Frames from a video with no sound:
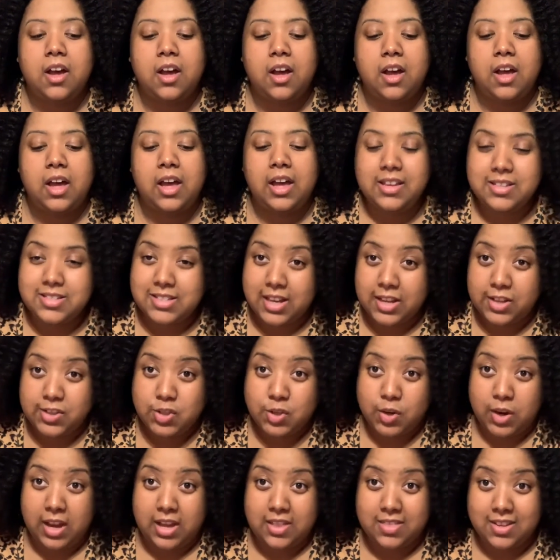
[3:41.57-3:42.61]
as I
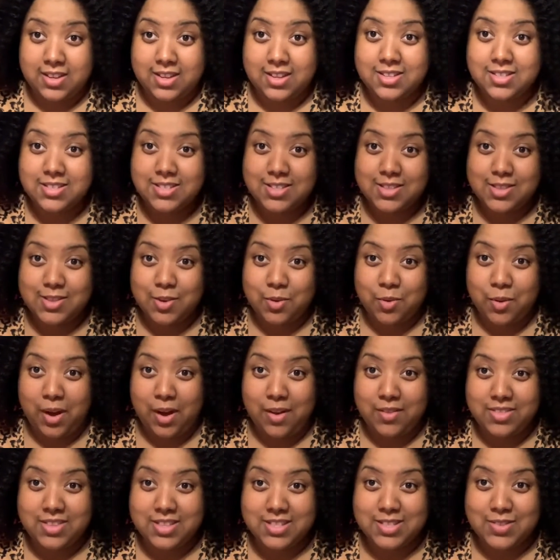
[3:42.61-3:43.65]
try this
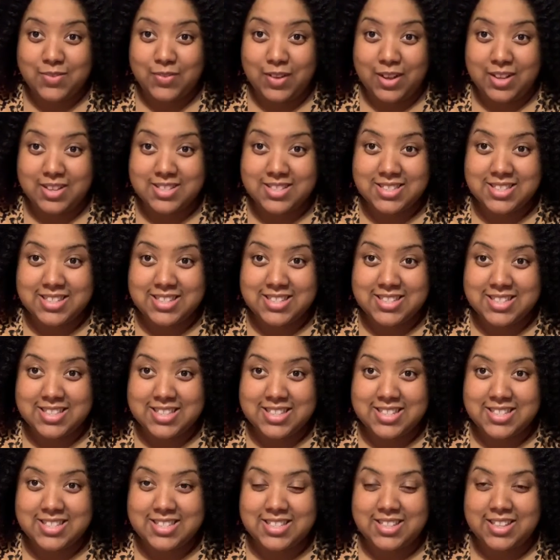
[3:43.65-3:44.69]
throughout this fall season
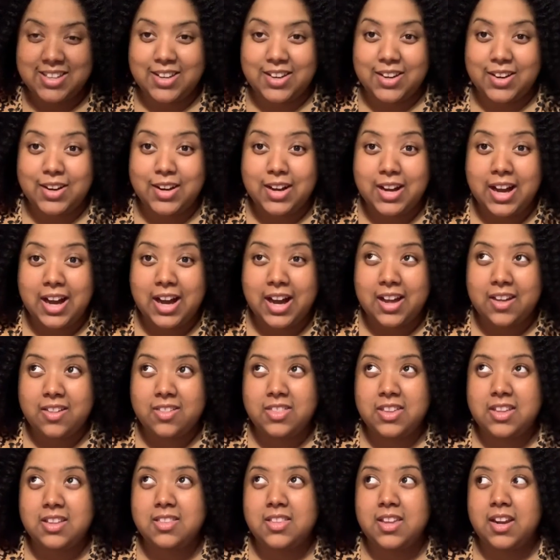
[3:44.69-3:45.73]
this year, I
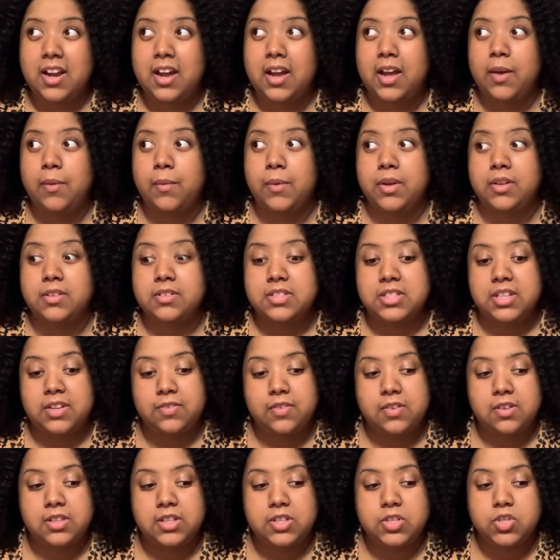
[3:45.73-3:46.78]
think that I will
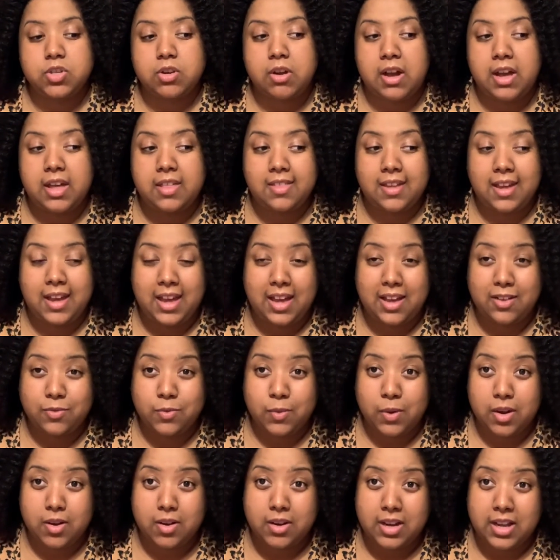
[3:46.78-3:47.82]
definitely try the half
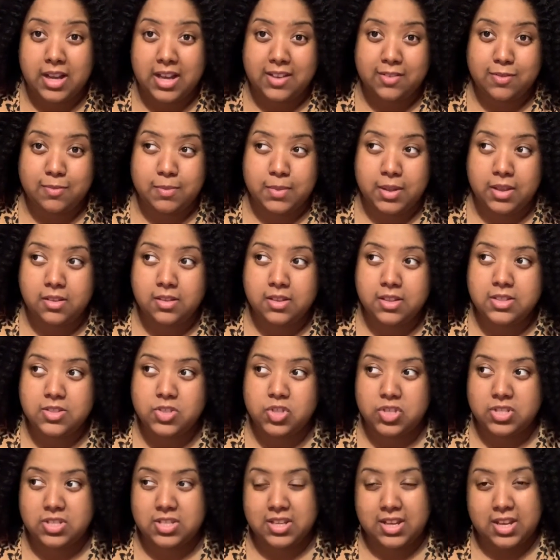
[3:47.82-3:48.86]
water, half milk,
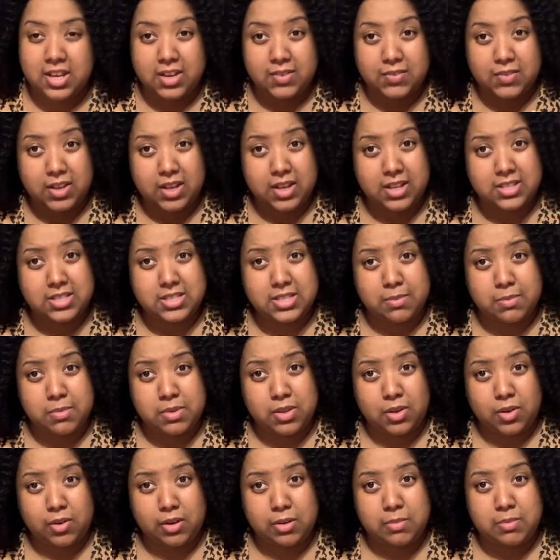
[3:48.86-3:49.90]
just to kind of cut some of the
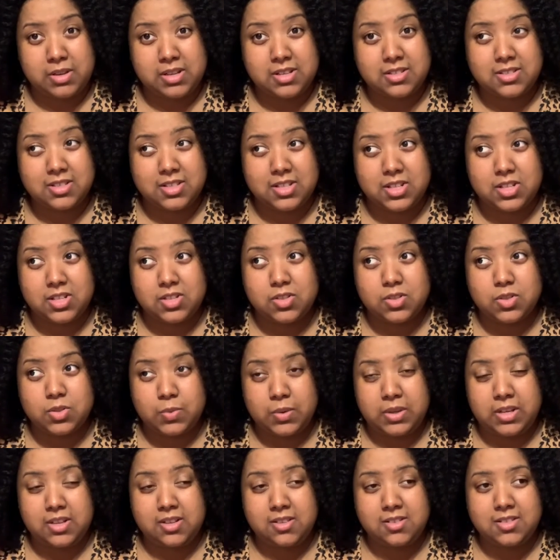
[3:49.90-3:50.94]
creaminess and
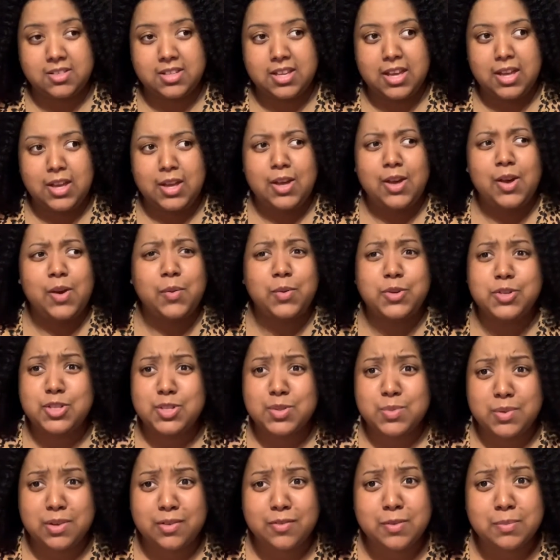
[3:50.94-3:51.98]
sweetness, which is
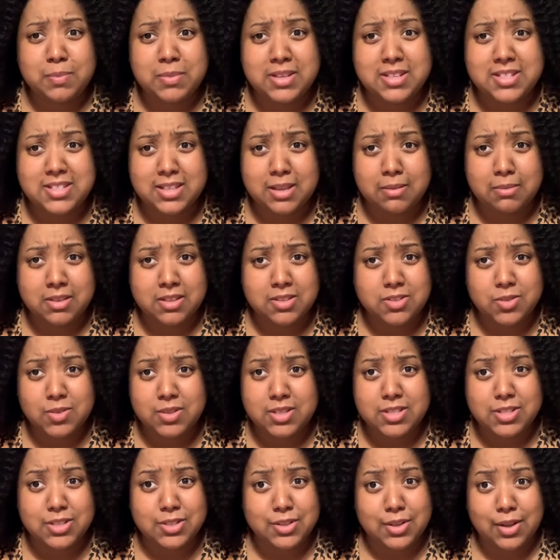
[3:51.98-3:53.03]
weird for me to say because you
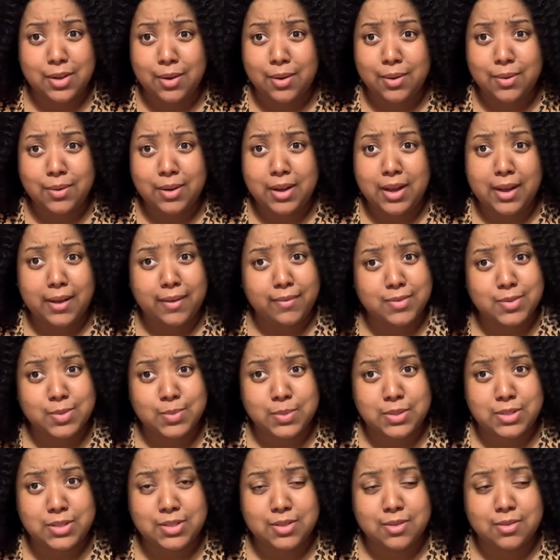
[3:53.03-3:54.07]
guys know I have a
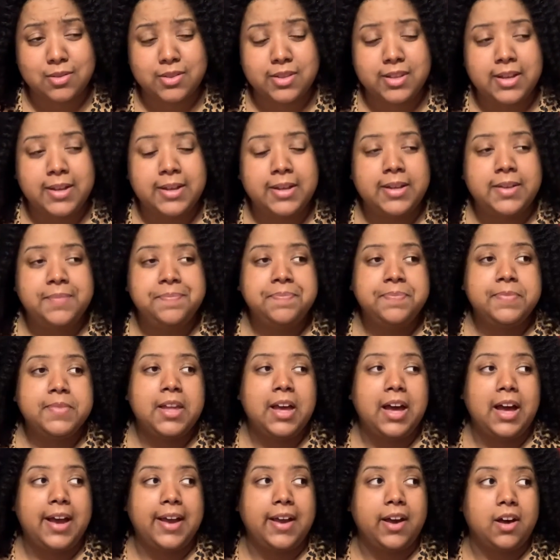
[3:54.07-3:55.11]
sweet tooth.
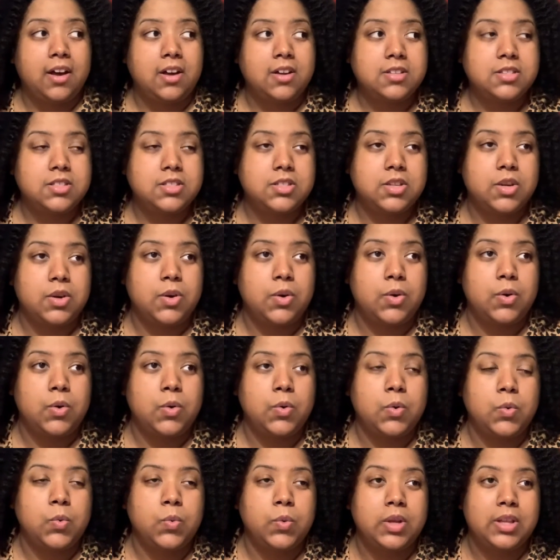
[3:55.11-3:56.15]
I
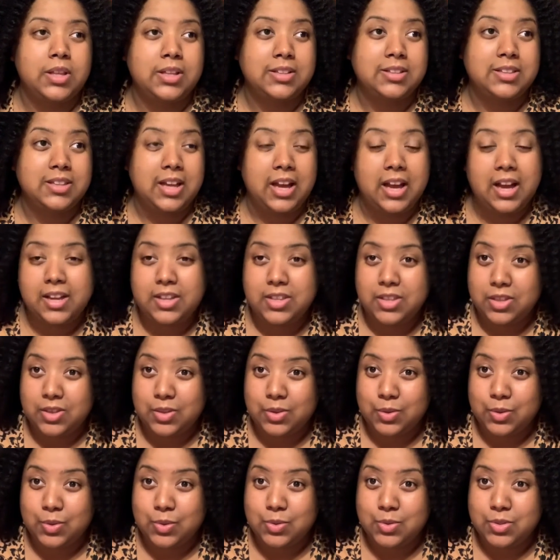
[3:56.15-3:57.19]
also will not
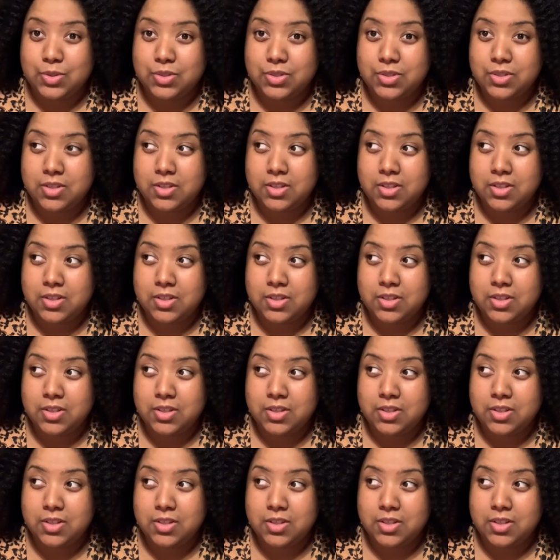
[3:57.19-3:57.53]
use